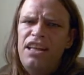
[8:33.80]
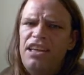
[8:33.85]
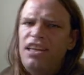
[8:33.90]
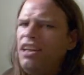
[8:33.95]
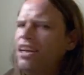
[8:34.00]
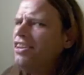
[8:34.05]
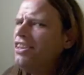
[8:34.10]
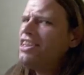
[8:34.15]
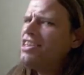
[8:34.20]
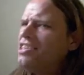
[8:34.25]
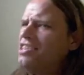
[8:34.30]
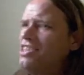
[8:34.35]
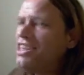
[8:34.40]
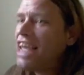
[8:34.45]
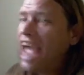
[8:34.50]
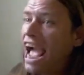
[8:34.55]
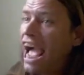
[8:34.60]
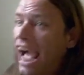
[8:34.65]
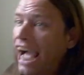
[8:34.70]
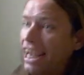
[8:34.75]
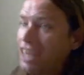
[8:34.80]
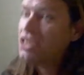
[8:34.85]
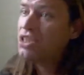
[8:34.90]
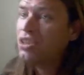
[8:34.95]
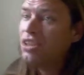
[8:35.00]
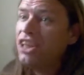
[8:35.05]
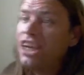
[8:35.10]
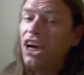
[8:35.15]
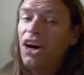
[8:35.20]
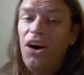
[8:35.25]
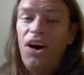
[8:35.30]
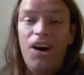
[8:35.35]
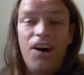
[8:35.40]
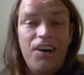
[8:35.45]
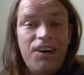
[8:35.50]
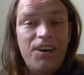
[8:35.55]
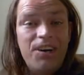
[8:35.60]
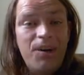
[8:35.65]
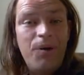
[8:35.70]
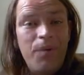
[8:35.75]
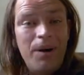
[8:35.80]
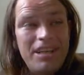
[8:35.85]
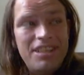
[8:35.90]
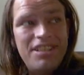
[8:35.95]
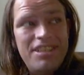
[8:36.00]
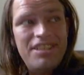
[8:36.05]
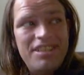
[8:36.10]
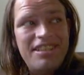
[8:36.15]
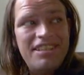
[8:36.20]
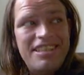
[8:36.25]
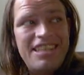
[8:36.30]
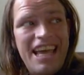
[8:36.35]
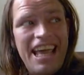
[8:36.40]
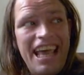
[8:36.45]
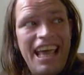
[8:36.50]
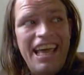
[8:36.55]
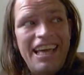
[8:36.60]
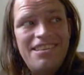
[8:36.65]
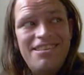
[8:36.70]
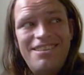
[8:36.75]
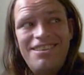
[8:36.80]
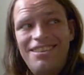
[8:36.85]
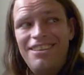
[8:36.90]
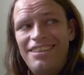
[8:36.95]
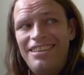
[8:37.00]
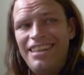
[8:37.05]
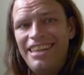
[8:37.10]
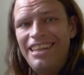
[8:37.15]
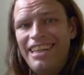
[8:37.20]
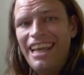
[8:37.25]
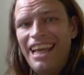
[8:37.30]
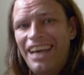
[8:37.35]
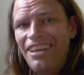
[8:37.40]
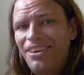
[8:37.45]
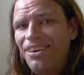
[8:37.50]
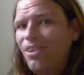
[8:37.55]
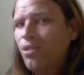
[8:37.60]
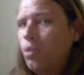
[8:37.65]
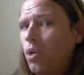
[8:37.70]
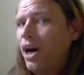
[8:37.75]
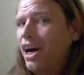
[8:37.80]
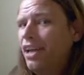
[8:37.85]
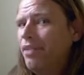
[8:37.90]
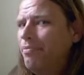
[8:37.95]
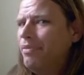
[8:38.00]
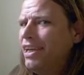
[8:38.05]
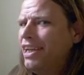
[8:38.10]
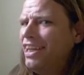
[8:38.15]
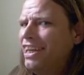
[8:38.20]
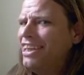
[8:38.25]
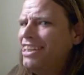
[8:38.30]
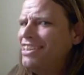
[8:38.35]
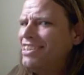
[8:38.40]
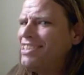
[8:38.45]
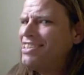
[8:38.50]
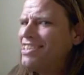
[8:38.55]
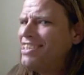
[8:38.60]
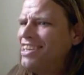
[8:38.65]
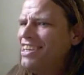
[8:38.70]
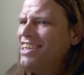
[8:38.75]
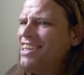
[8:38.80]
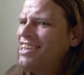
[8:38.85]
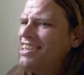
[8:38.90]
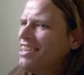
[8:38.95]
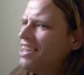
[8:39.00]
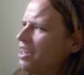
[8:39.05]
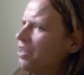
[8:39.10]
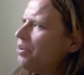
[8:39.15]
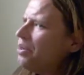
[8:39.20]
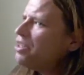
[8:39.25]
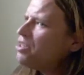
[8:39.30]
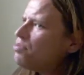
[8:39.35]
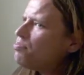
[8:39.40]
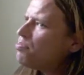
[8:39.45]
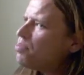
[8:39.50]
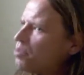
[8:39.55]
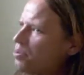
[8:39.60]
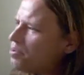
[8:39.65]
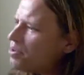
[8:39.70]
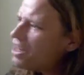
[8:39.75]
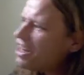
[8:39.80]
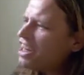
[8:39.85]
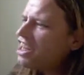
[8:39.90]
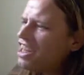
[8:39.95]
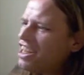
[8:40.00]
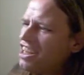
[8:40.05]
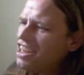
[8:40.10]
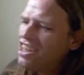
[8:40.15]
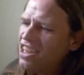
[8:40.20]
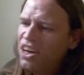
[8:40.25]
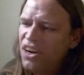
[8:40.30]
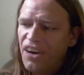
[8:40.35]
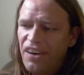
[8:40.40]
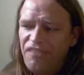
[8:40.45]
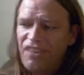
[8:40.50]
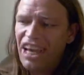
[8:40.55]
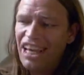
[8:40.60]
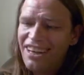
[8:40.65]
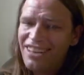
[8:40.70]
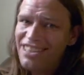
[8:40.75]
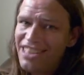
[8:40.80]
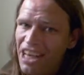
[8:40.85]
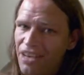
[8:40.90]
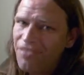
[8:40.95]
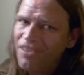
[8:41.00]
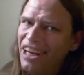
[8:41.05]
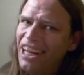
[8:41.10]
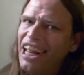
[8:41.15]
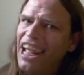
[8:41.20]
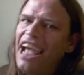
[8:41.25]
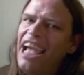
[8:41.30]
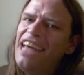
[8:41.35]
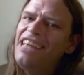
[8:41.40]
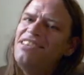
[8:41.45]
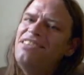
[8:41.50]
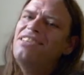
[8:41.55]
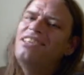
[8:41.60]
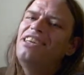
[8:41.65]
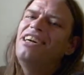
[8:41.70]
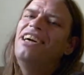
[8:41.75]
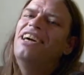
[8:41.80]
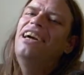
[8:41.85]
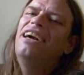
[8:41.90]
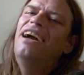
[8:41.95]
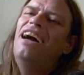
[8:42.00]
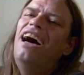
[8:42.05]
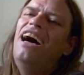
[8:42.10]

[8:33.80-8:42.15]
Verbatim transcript: You know, this is actually a harder question to answer than the other one because the other one's pretty, you know, I've got a definite answer.